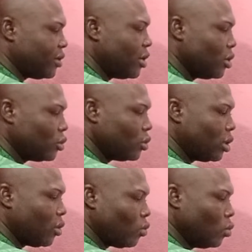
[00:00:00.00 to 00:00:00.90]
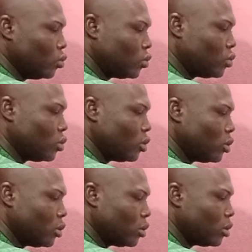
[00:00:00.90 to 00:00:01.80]
So the roots
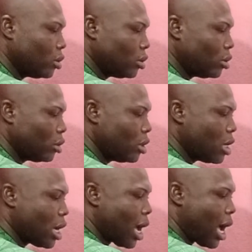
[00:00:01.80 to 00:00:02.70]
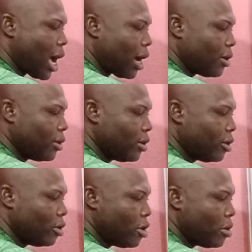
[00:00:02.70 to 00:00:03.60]
are
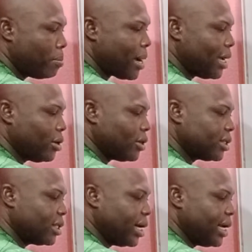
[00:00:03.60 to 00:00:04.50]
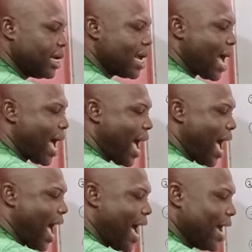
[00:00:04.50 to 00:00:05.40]
minus 3
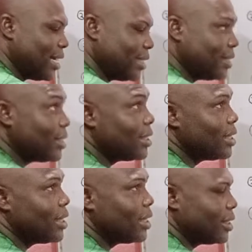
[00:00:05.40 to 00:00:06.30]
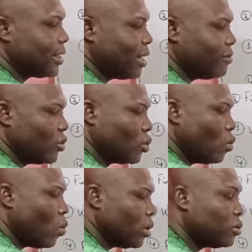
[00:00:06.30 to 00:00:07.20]
and 7. So we
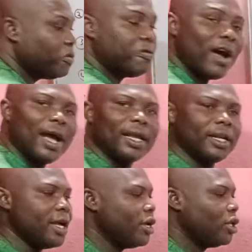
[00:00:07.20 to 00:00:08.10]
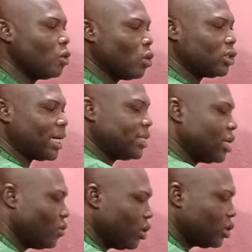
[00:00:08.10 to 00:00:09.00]
want to find the quadratic
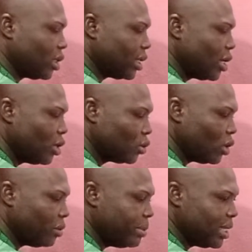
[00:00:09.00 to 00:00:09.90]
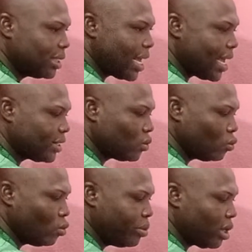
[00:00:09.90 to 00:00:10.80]
equation. So it means x will
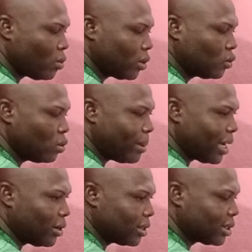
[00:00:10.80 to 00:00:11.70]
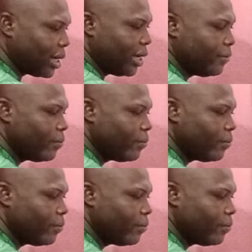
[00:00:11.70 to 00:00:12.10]
be equals to minus 3,